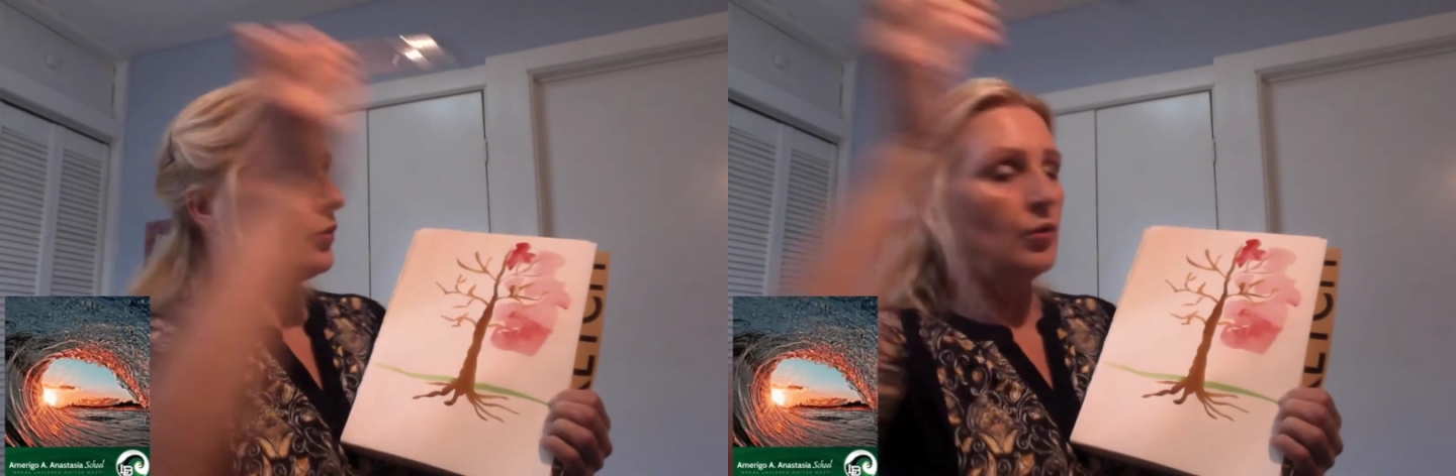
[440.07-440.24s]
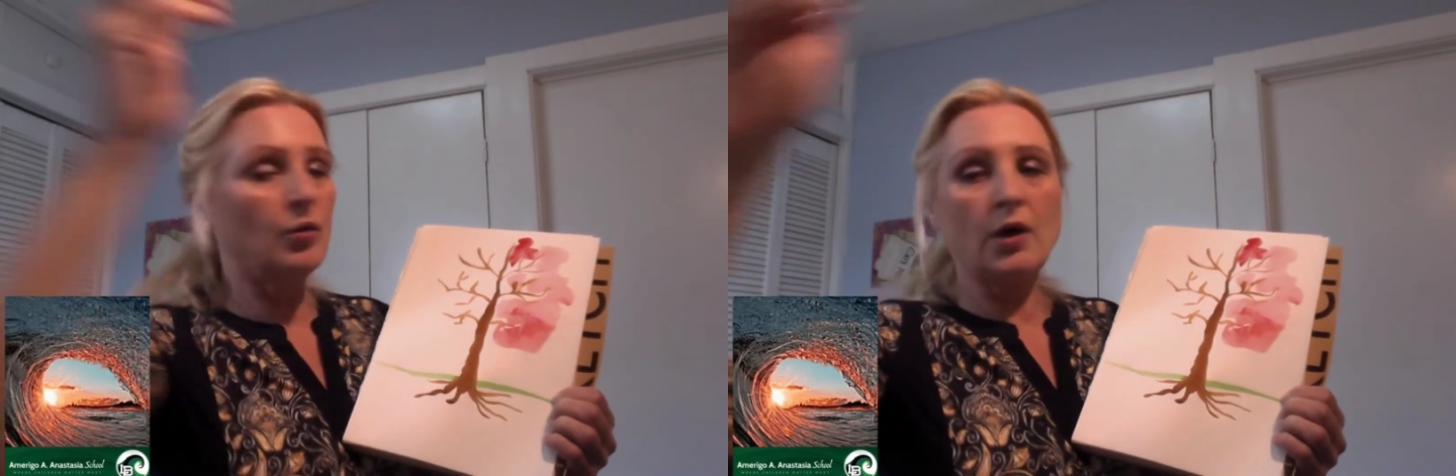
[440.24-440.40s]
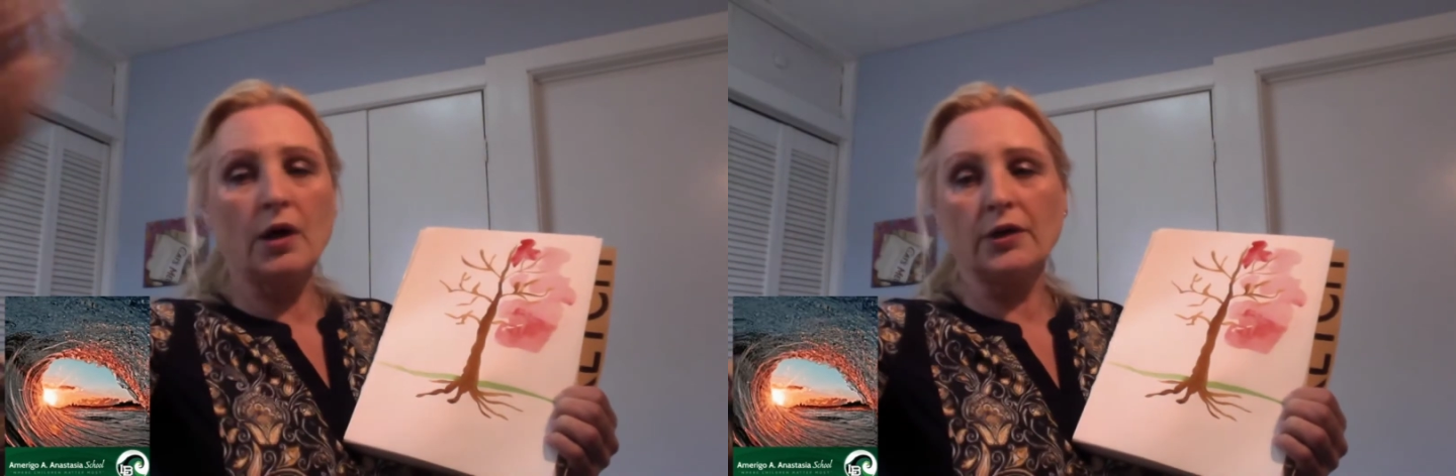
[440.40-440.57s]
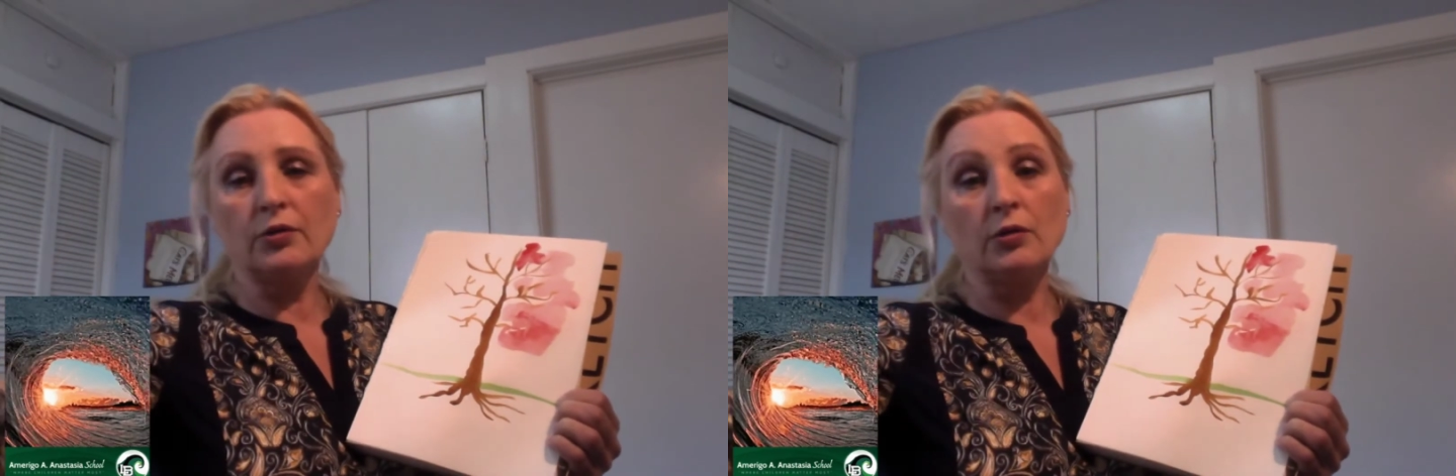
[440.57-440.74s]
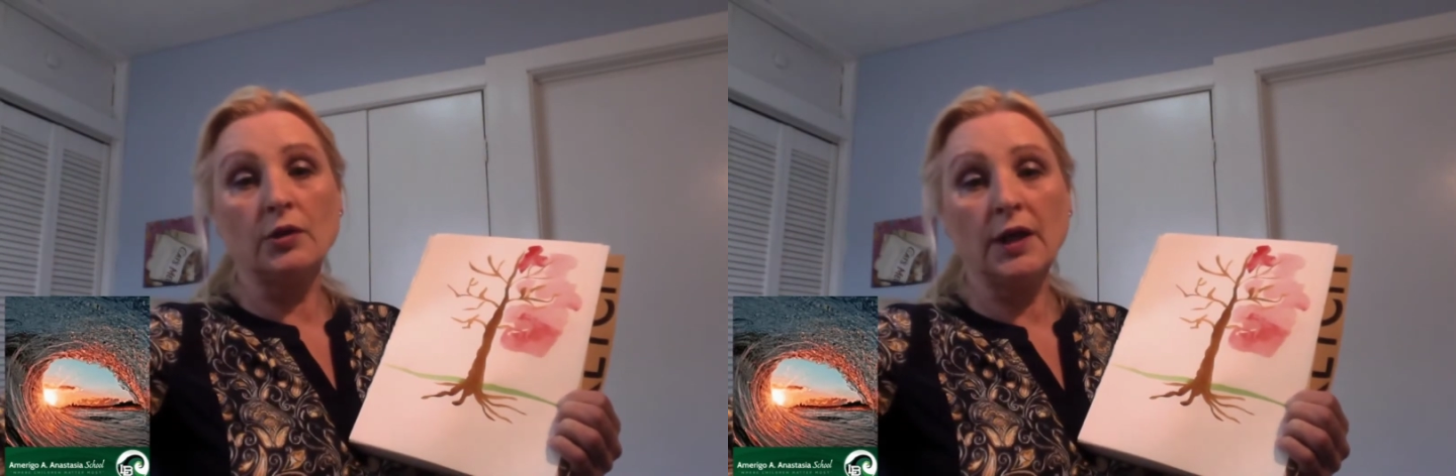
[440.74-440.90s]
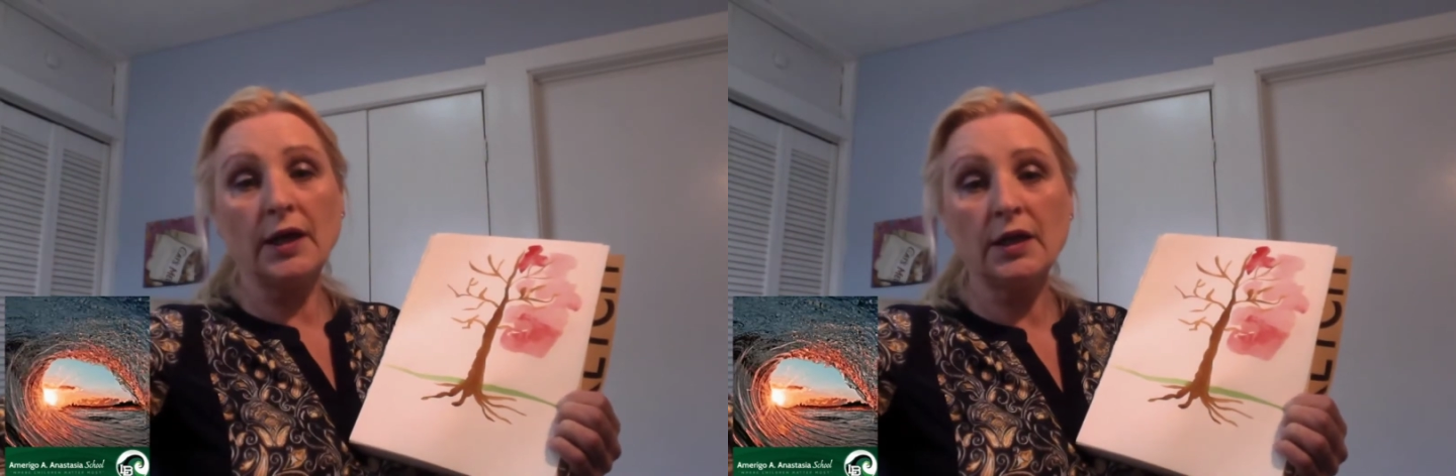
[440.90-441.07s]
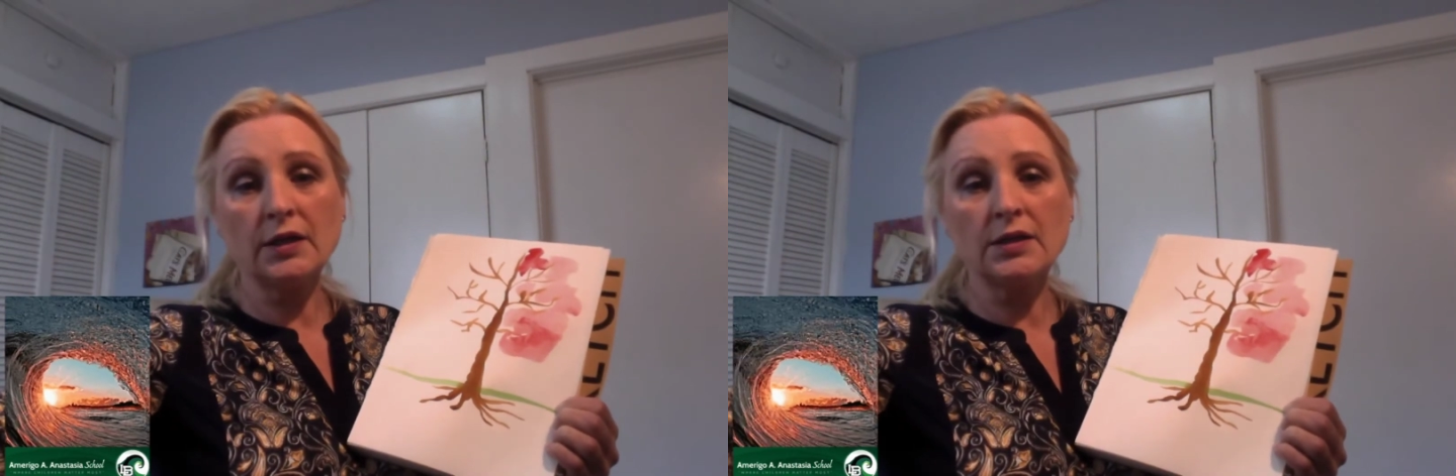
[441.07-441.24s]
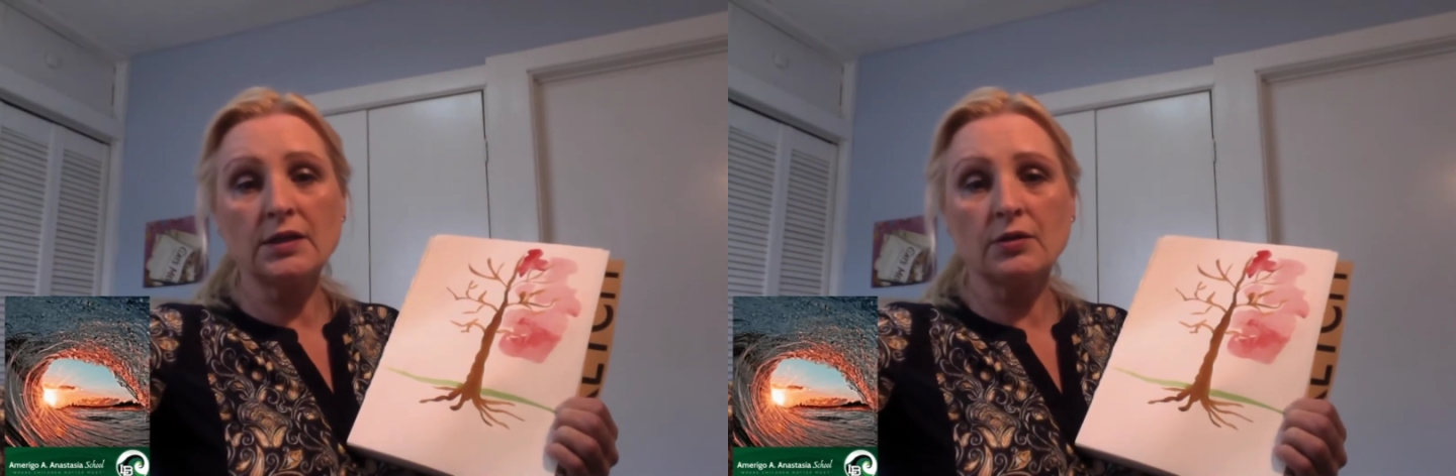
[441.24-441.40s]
Oh, I don't like it.